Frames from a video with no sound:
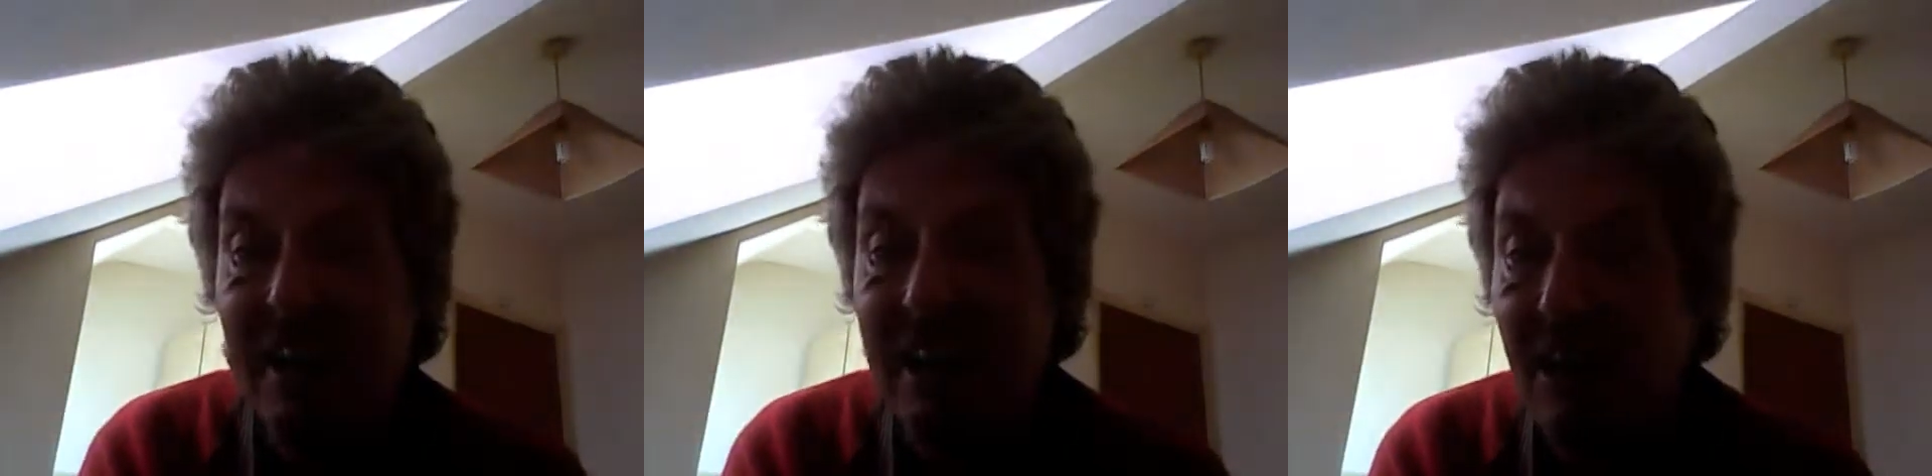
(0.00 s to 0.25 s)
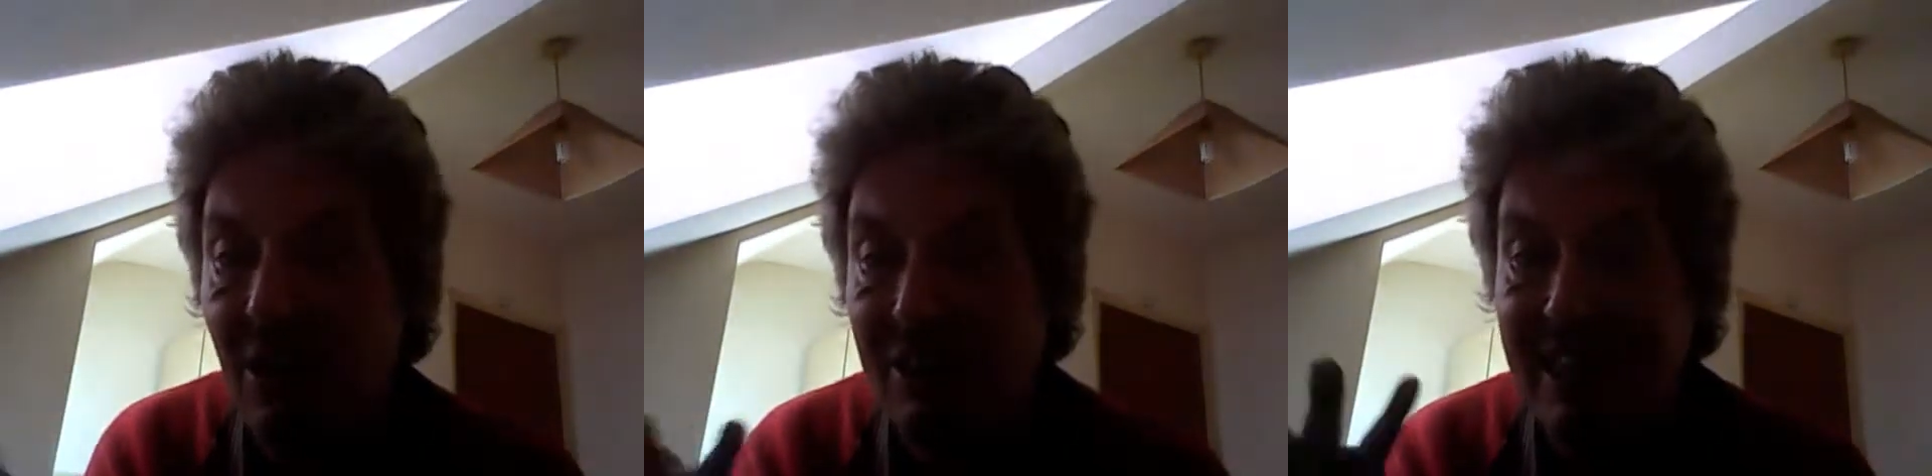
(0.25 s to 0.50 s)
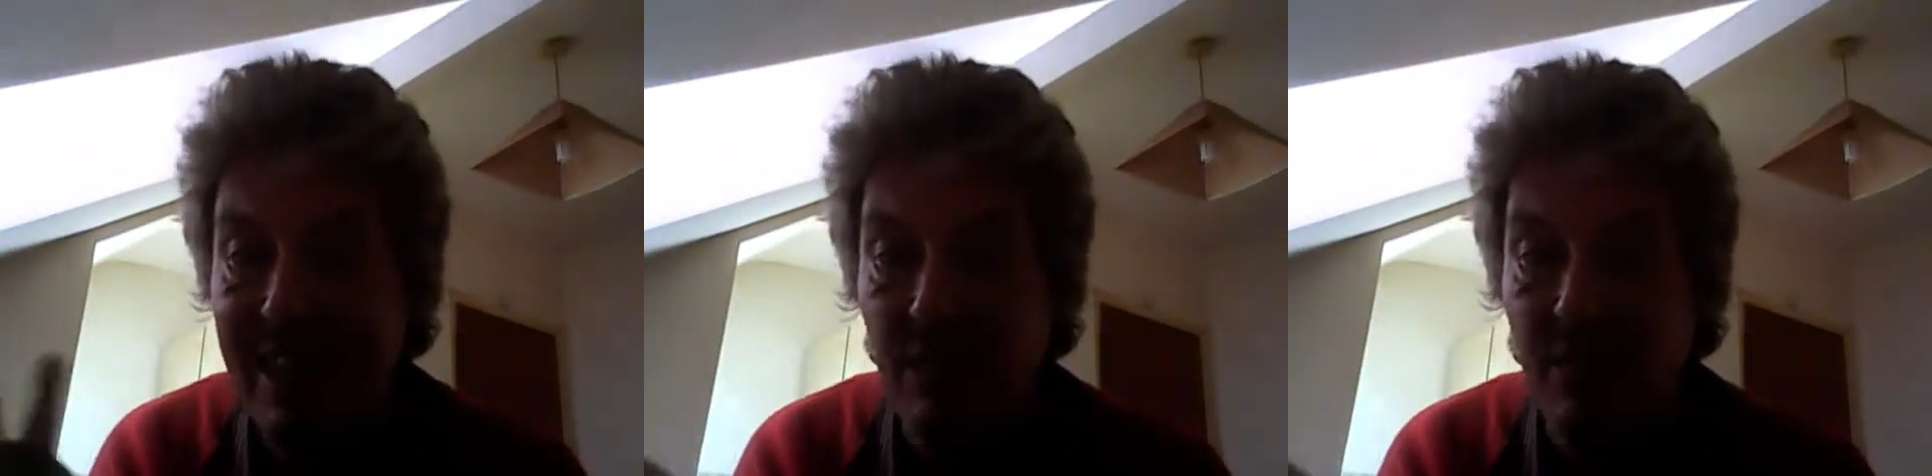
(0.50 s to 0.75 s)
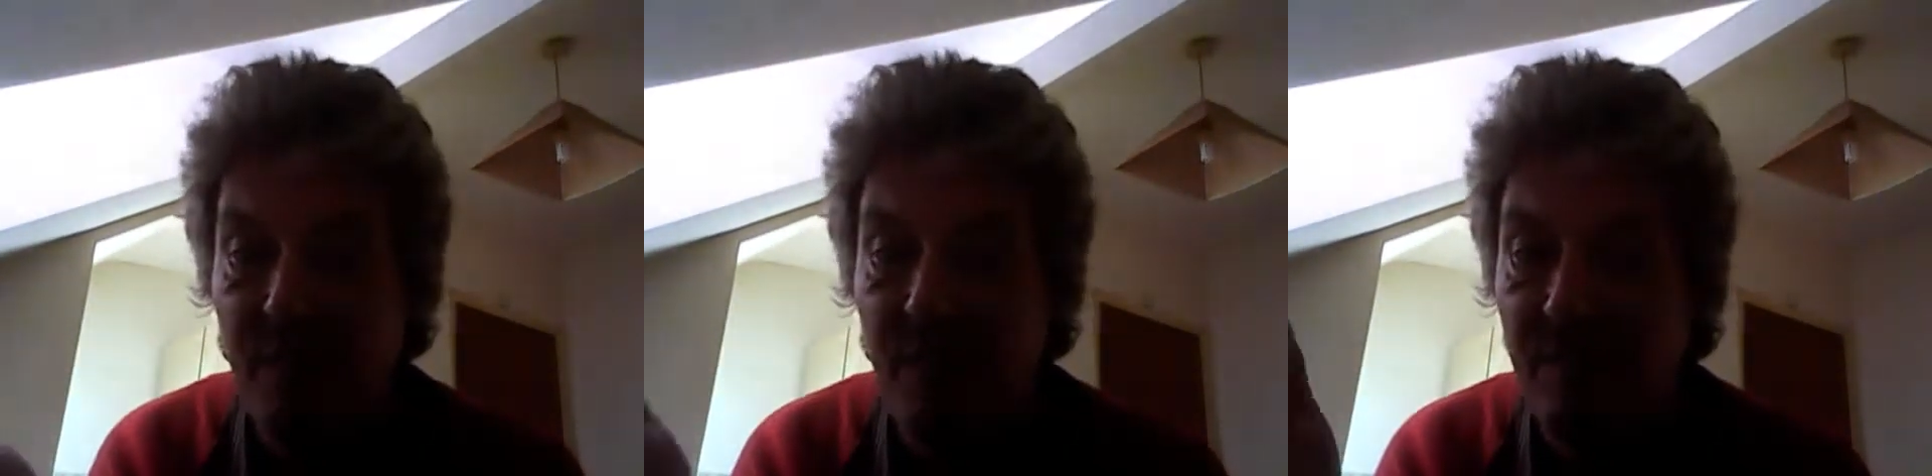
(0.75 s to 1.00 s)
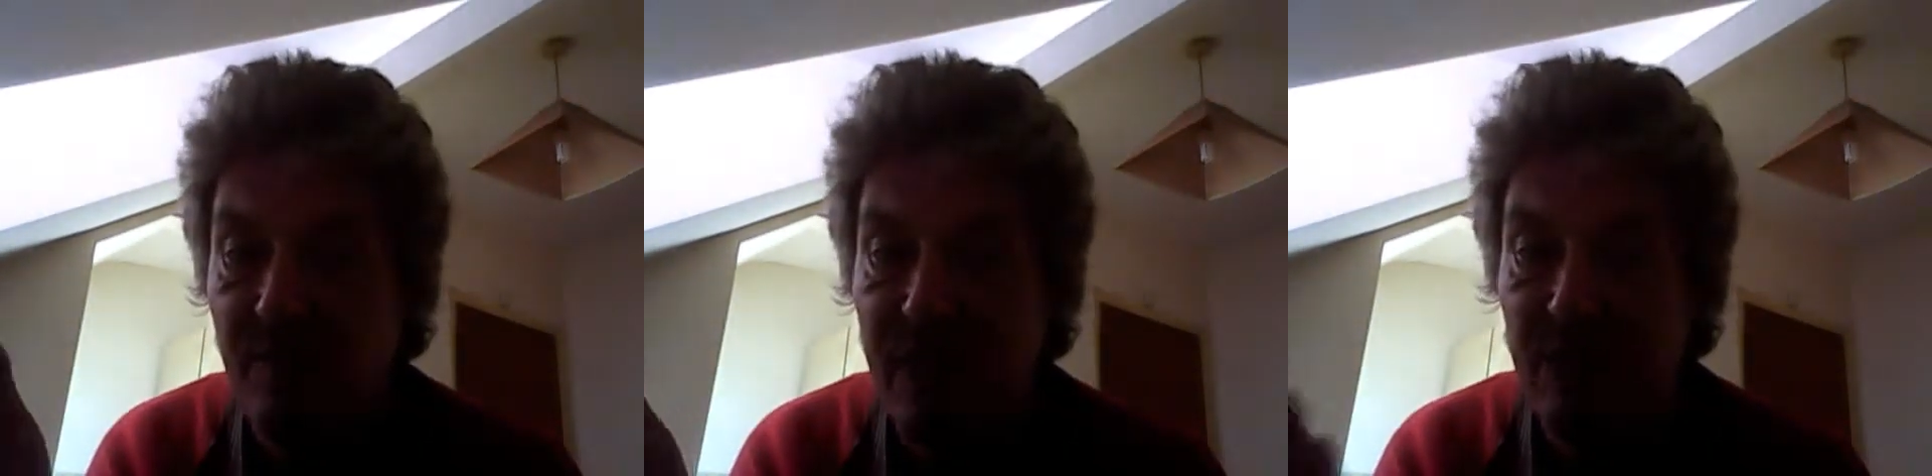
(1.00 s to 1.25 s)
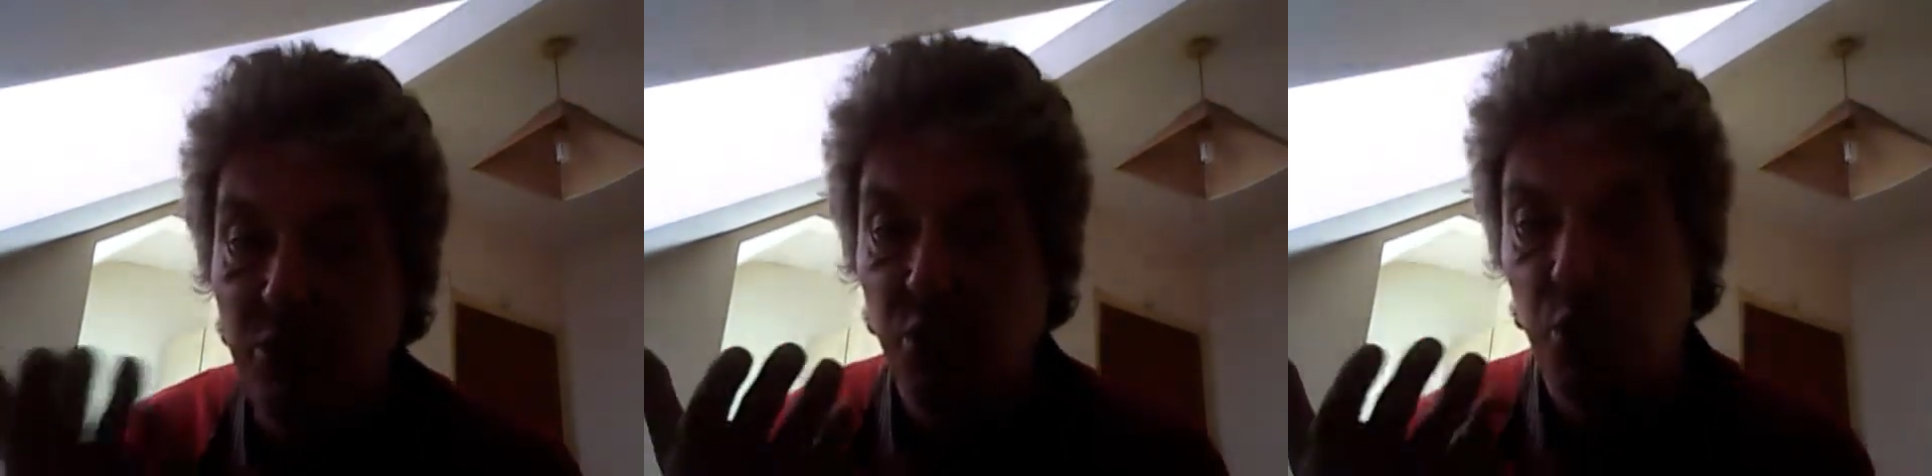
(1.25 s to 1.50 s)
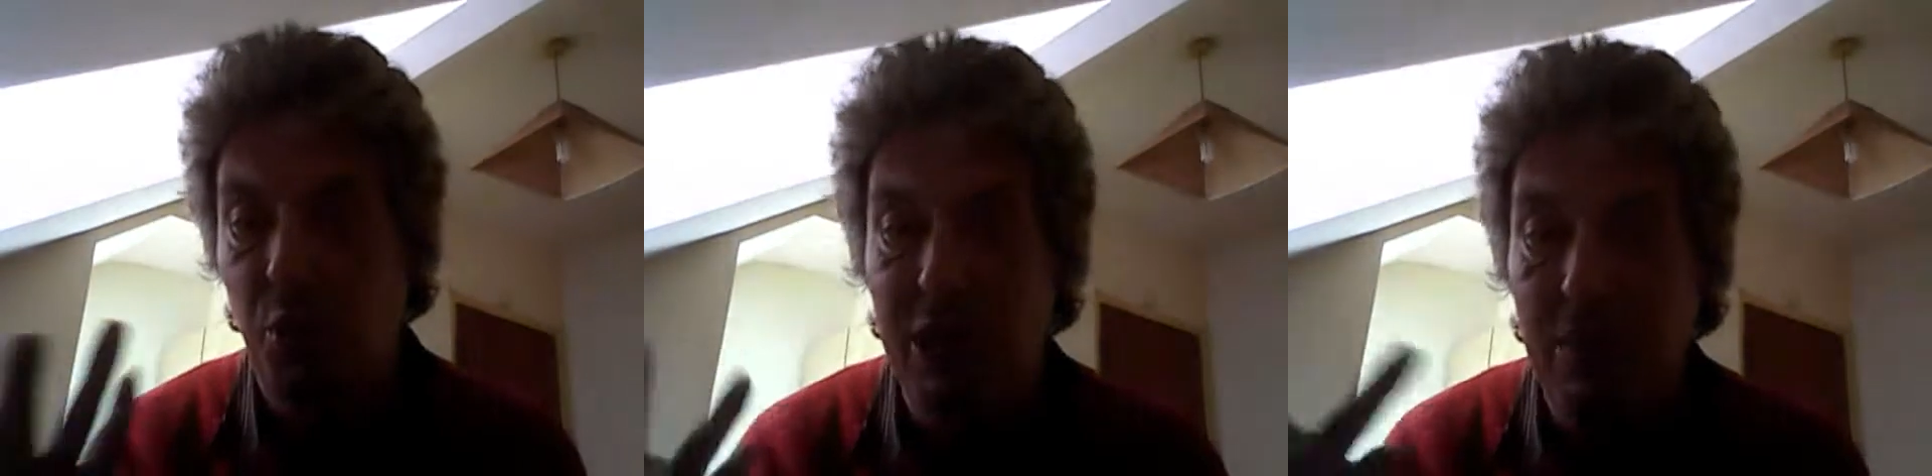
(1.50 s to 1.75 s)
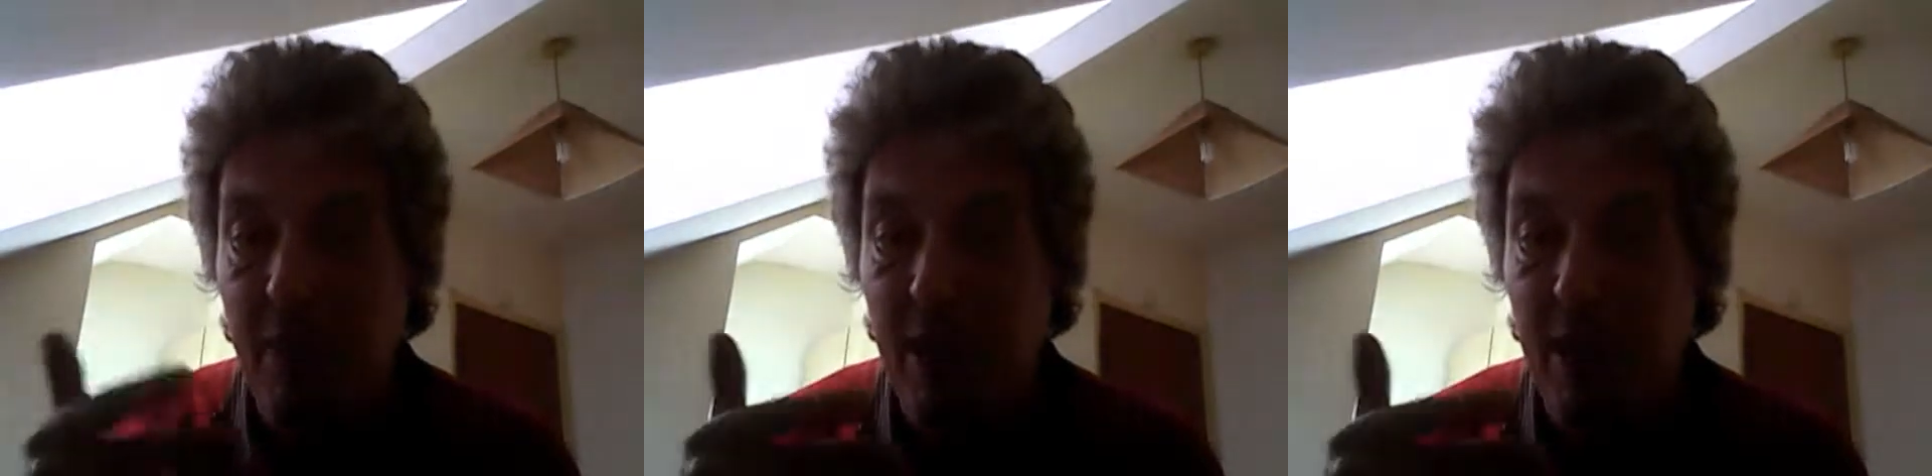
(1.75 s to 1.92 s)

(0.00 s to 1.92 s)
10 or 15 or 20